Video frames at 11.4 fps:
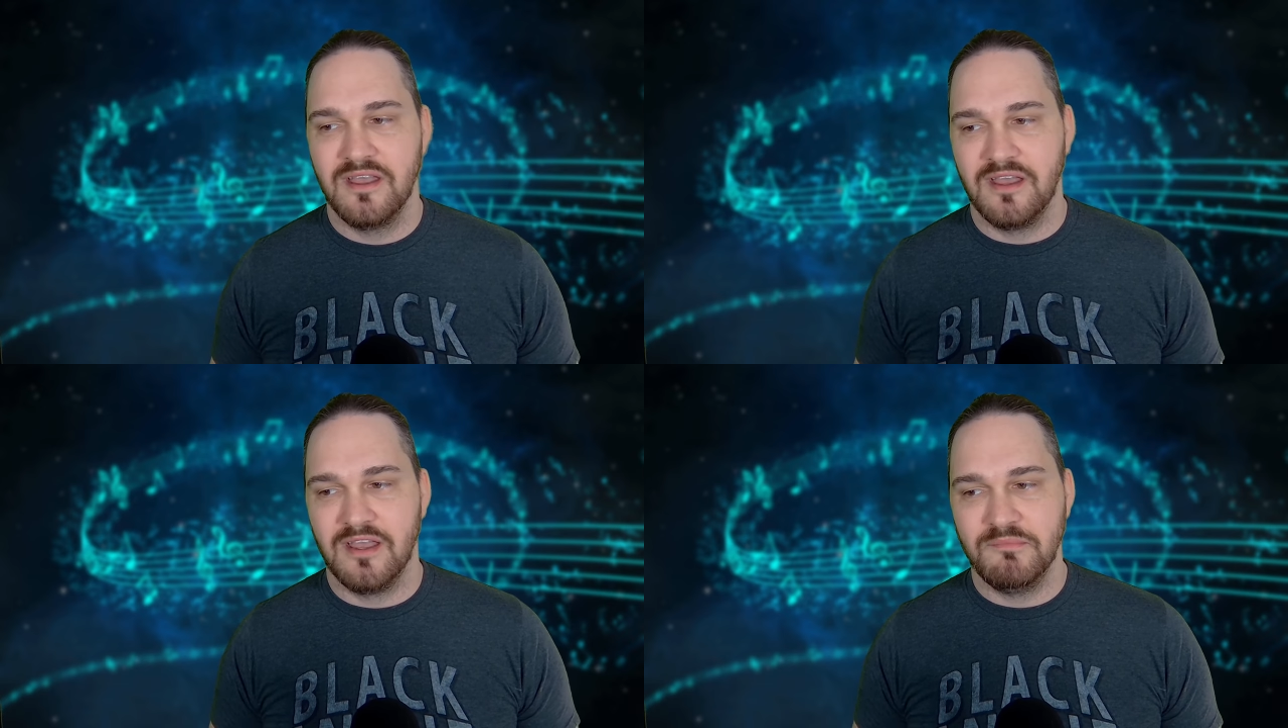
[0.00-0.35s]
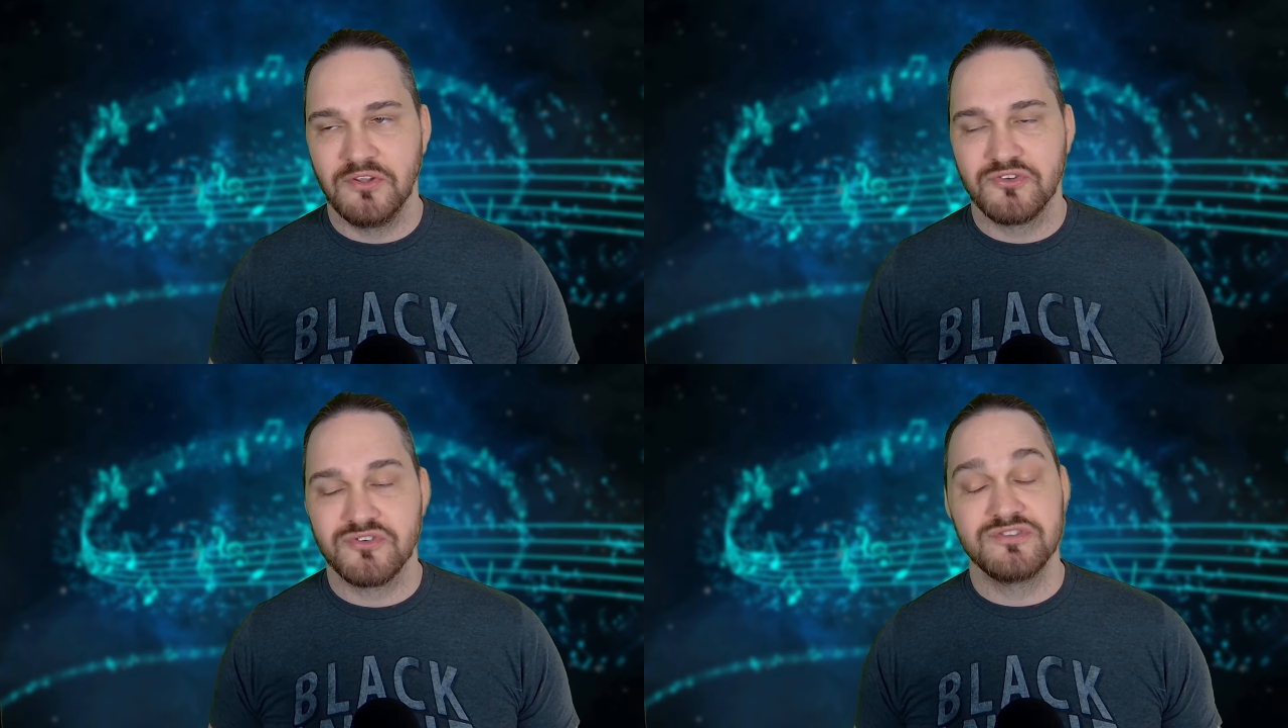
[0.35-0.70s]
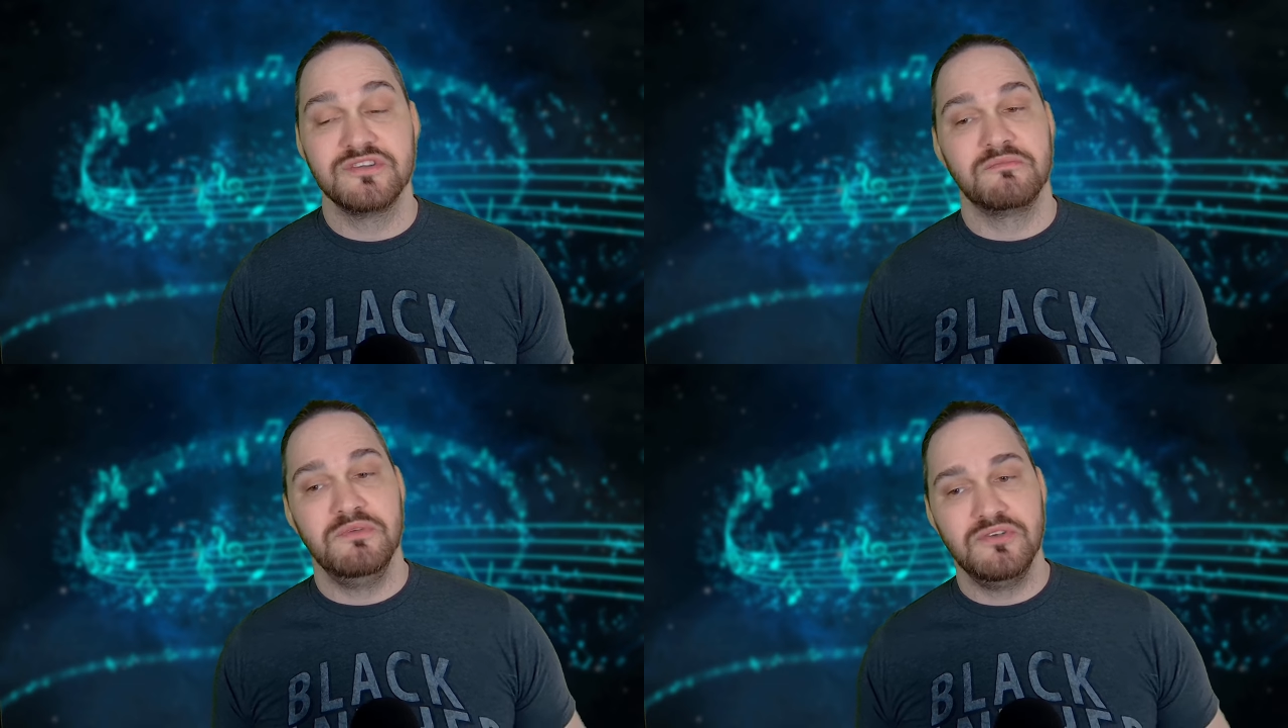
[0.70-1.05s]
uh,
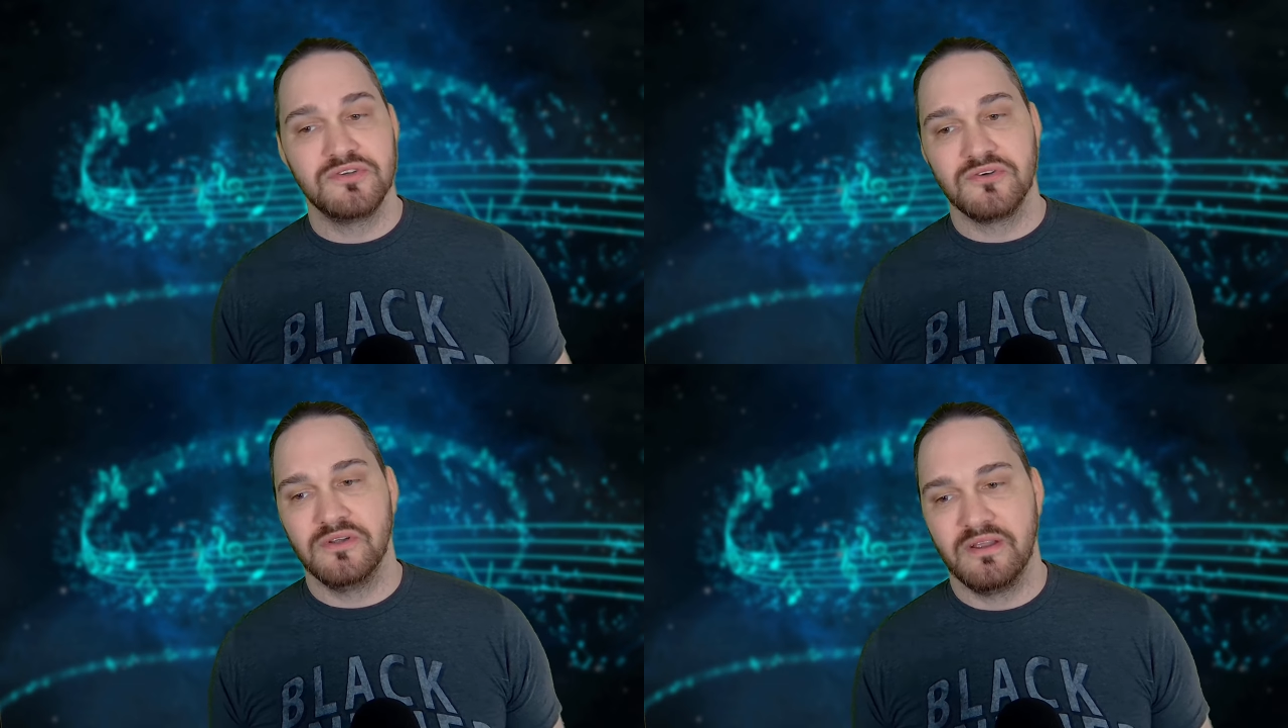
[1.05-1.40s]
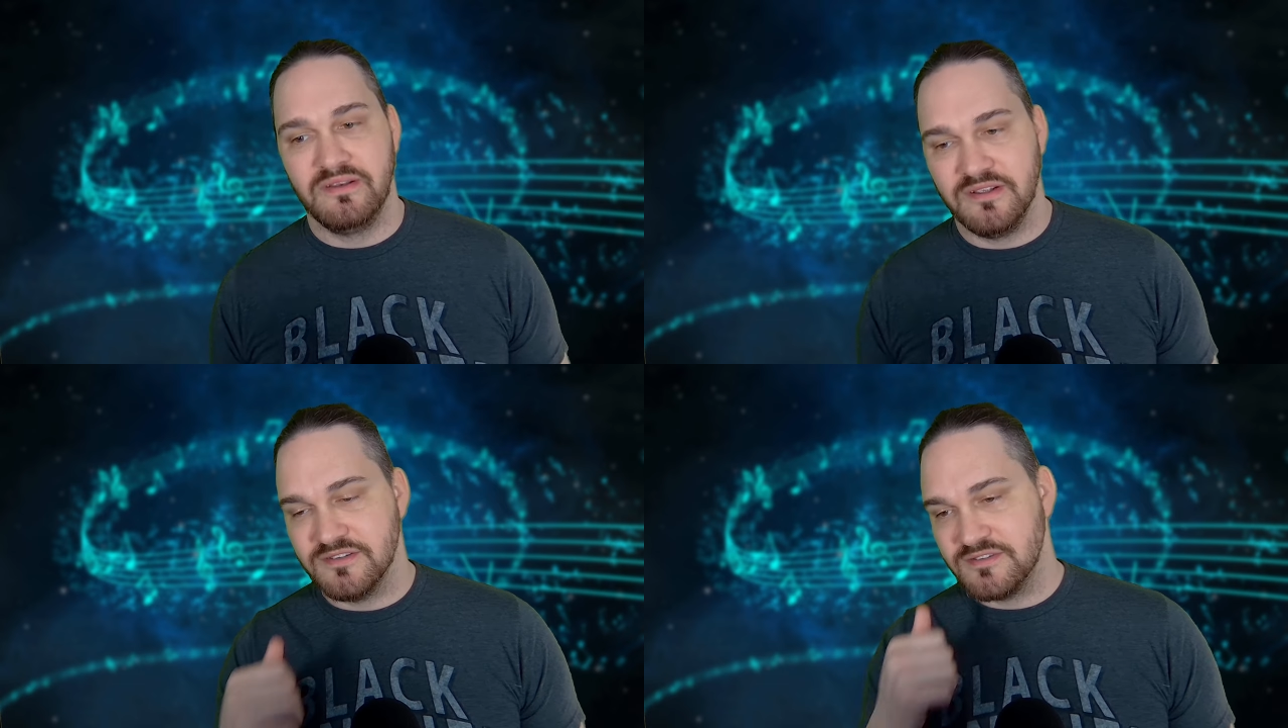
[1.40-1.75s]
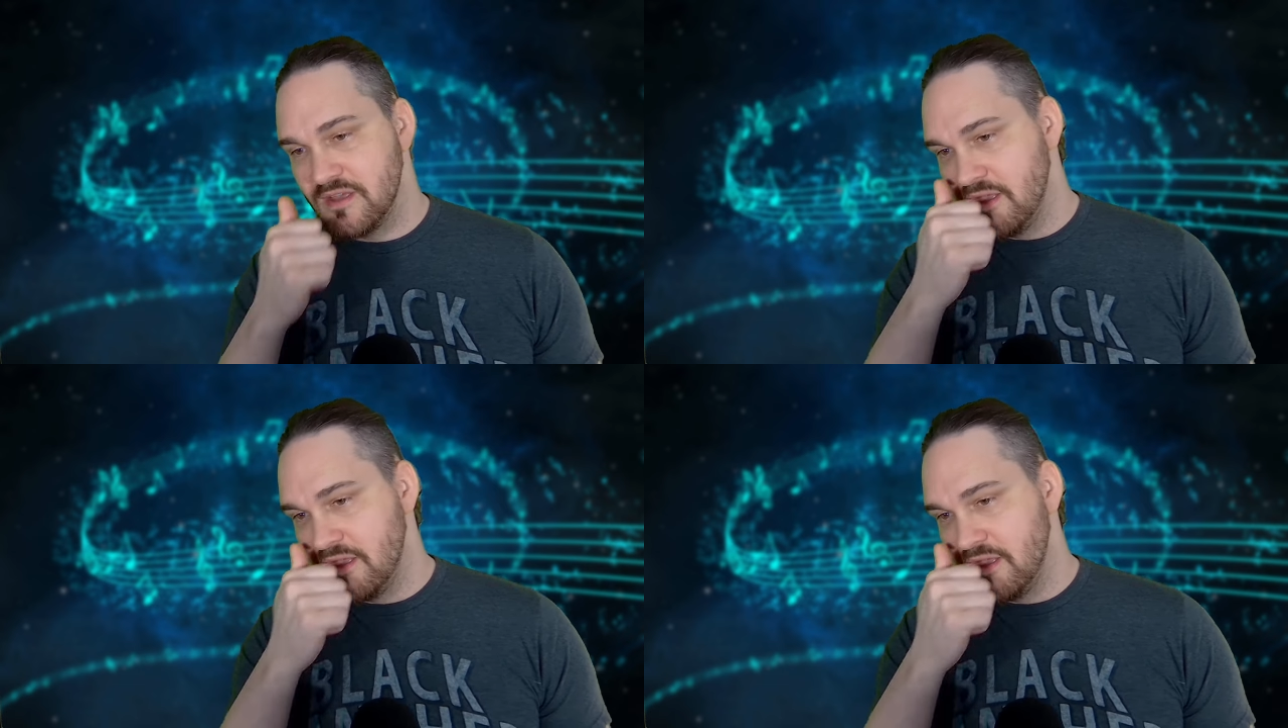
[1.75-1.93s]
militaristic musical ideas,